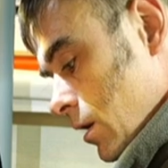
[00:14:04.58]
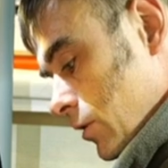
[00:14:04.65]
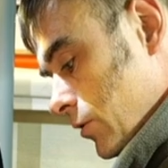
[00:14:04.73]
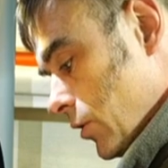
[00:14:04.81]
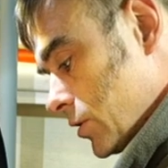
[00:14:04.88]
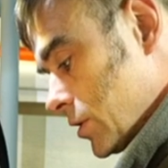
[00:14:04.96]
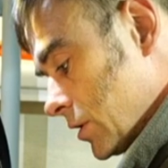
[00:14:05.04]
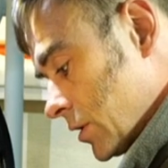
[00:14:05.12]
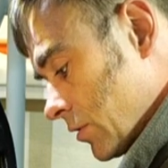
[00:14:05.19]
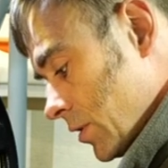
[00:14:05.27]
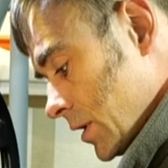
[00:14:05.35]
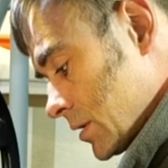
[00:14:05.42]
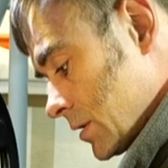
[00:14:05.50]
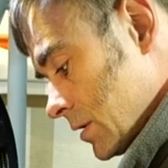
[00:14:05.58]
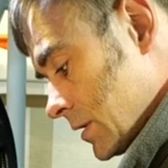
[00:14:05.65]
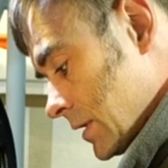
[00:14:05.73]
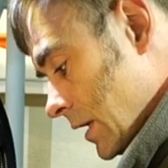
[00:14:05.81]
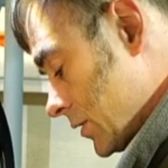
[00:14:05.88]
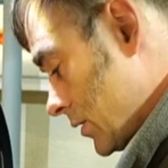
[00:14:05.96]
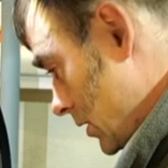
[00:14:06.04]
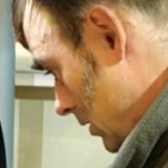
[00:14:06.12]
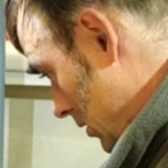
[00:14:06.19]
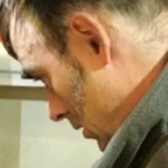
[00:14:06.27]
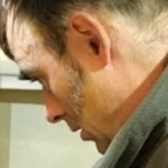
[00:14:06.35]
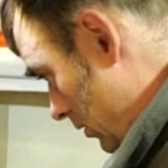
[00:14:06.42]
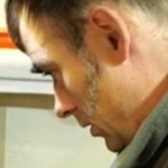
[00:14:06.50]
13 degrees Celsius
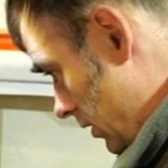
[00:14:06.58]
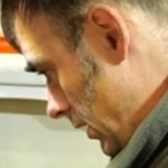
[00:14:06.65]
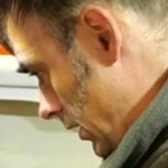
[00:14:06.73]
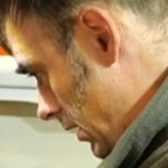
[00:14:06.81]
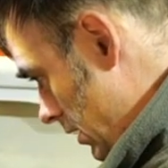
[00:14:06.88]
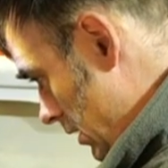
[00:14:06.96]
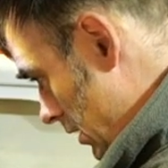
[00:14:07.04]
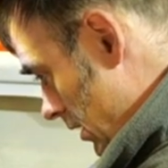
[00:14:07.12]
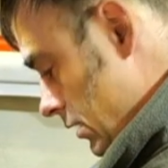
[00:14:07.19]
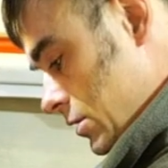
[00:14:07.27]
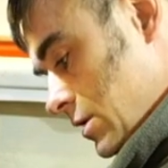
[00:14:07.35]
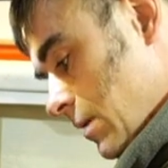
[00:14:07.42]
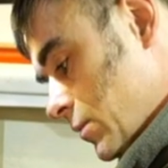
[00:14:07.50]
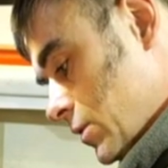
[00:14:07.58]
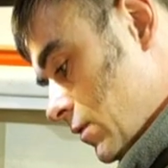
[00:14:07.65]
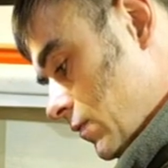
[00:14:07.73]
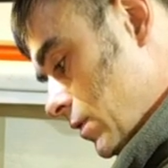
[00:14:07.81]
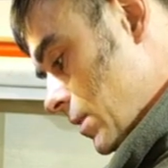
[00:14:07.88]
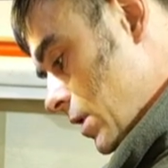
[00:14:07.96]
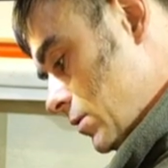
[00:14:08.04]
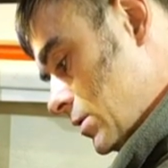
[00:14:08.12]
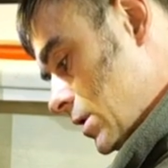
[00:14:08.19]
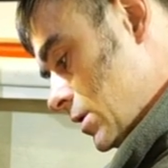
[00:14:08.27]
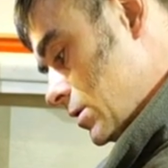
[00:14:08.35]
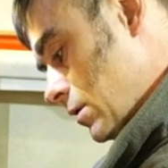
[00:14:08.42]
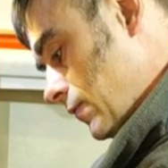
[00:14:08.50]
on the temperature of the
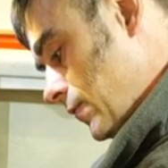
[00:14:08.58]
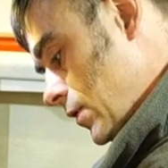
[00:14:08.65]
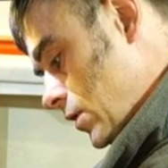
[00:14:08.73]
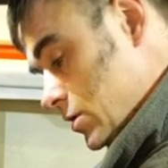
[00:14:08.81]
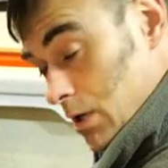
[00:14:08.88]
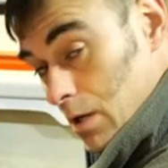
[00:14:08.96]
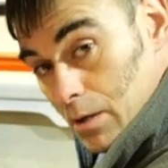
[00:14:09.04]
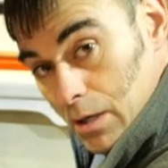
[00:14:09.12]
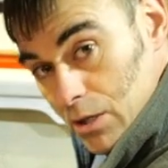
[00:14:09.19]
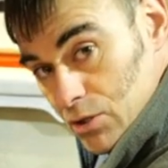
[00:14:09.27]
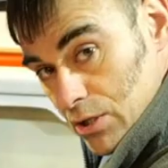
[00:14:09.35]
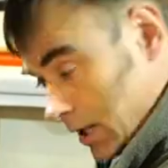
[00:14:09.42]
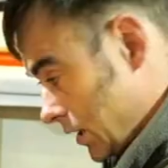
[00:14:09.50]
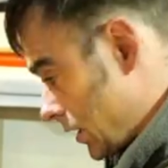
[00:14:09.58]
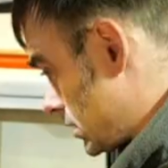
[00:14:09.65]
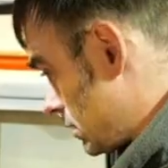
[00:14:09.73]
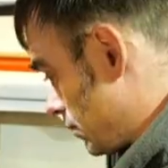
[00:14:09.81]
motor. So first thing I'm going to check is